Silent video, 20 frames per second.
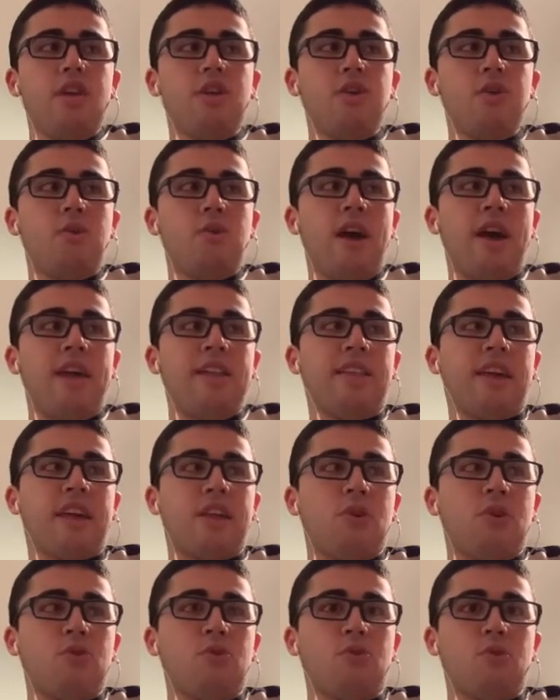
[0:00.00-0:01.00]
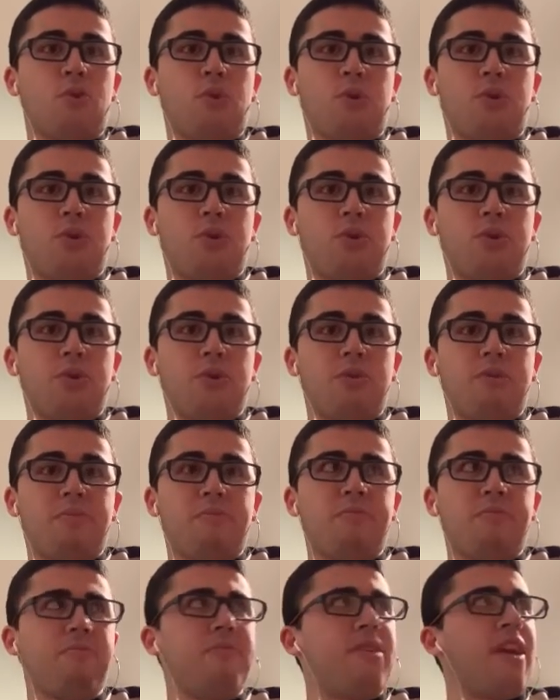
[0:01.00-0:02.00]
you had like no school
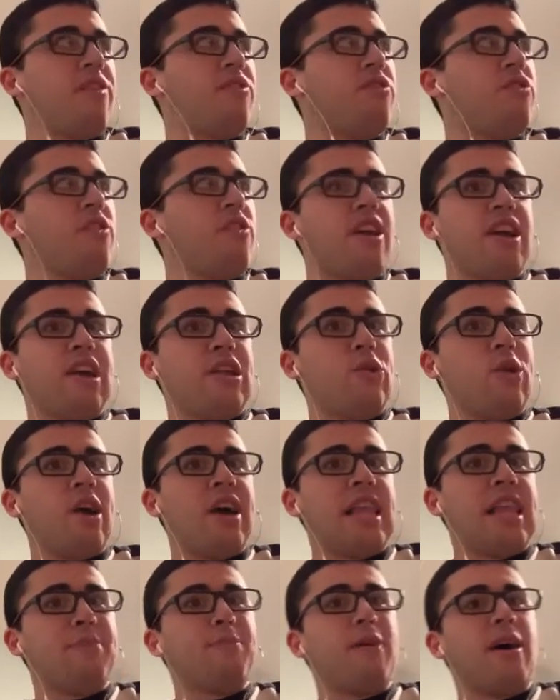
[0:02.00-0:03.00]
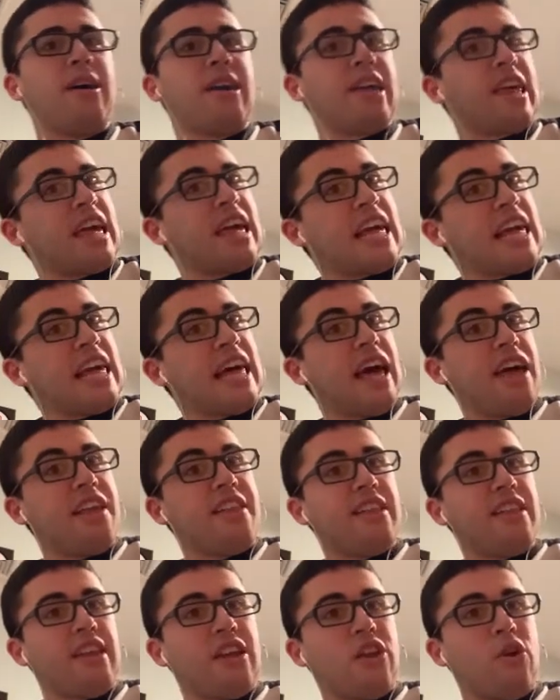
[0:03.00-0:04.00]
yesterday, and you had probably like a
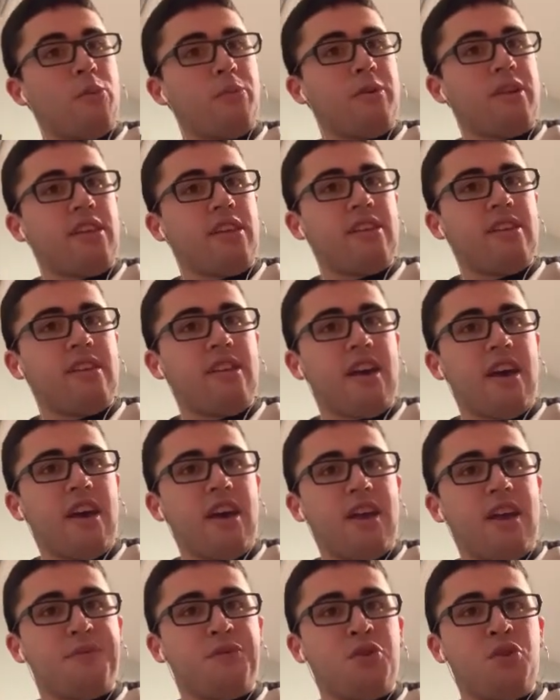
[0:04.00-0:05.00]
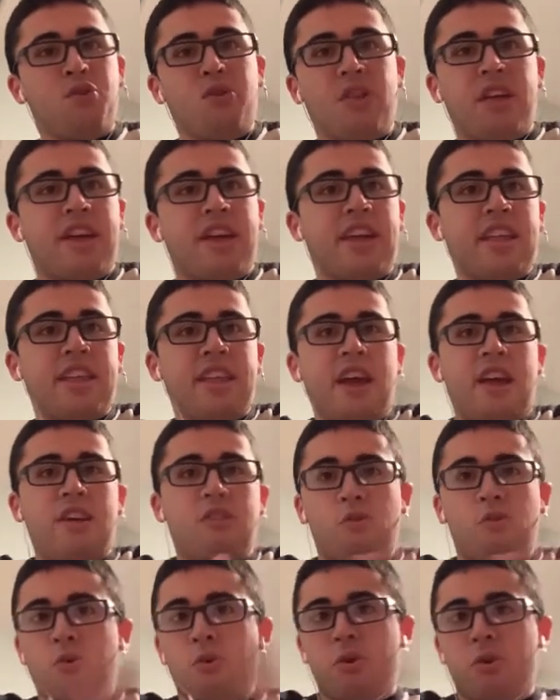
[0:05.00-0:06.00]
delayed opening today if you were like in high
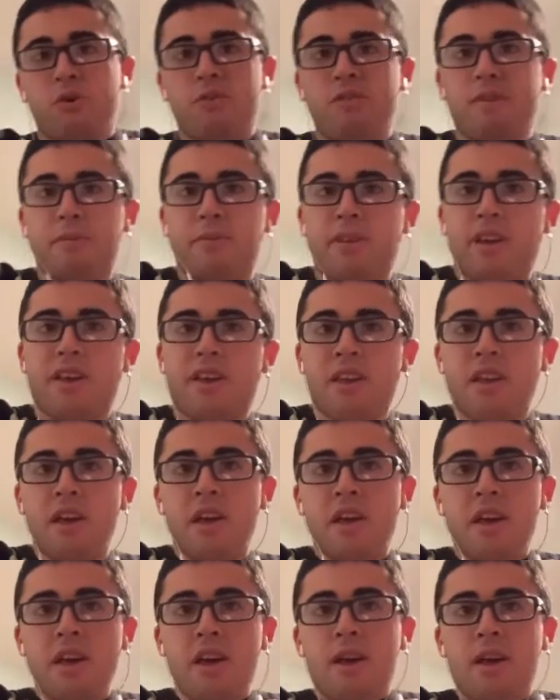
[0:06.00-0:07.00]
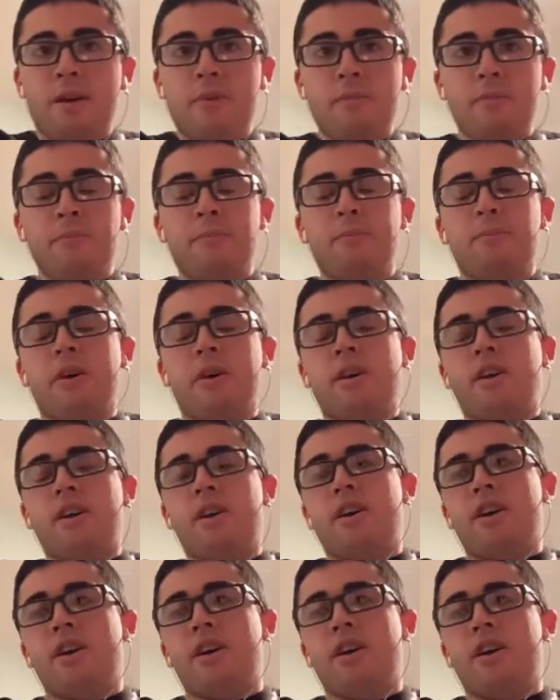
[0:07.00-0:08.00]
school or something. But
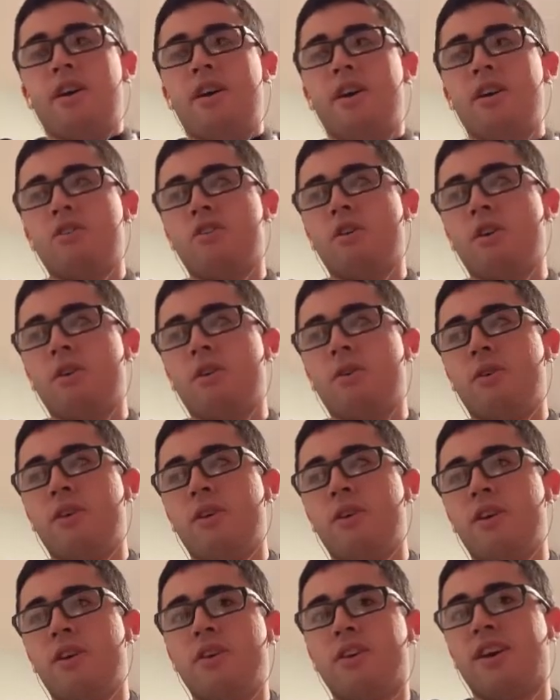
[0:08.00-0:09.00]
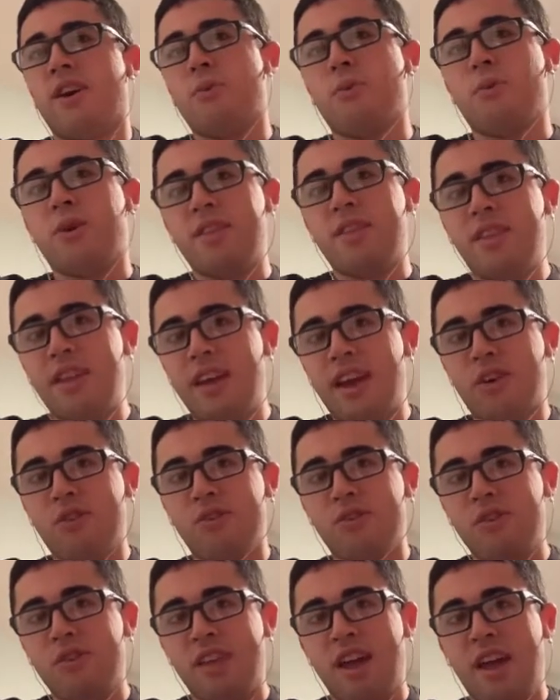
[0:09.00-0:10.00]
uh, so you got one
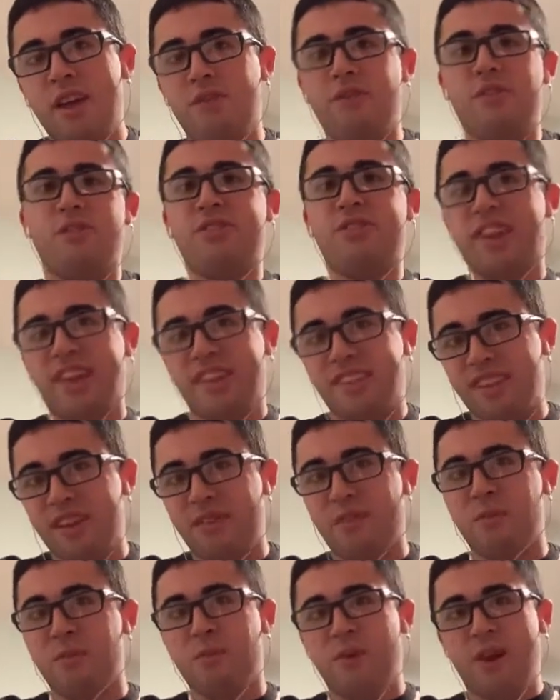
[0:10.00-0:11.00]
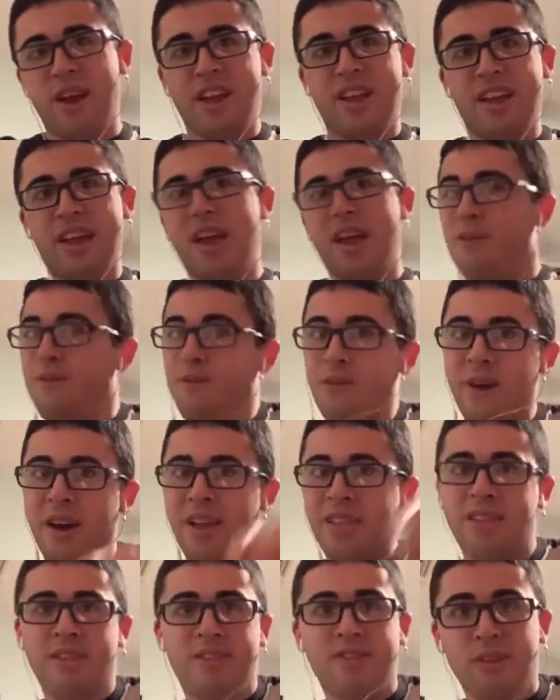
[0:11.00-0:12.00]
extra day for Thanksgiving break if you
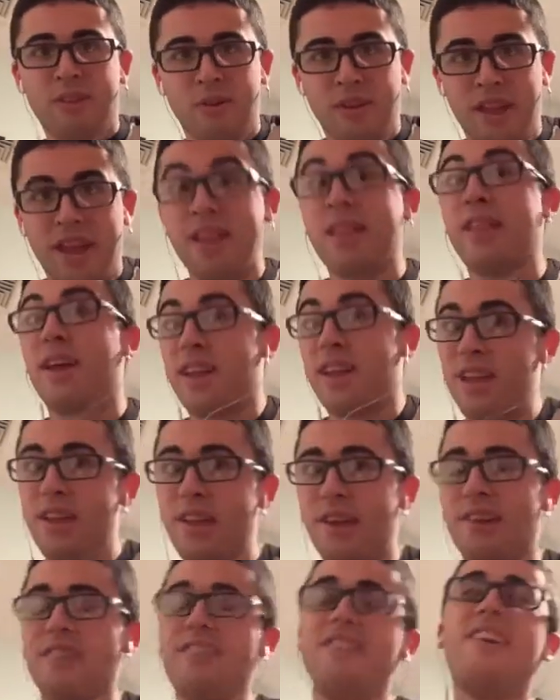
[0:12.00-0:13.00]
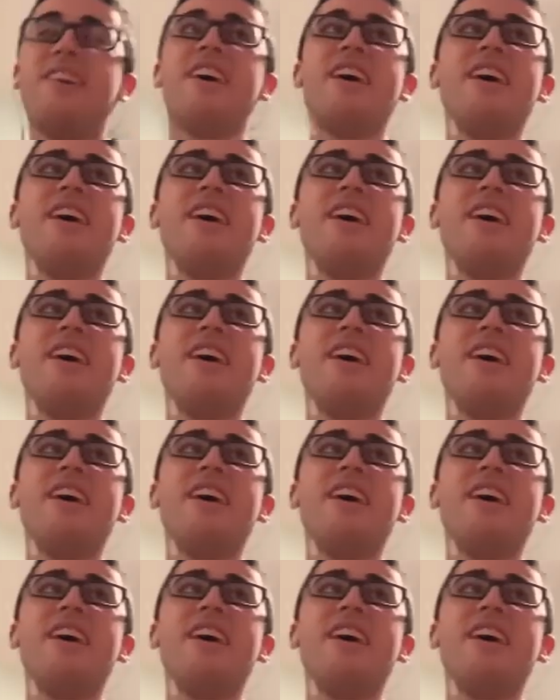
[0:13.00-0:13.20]
had snow day, lucky you.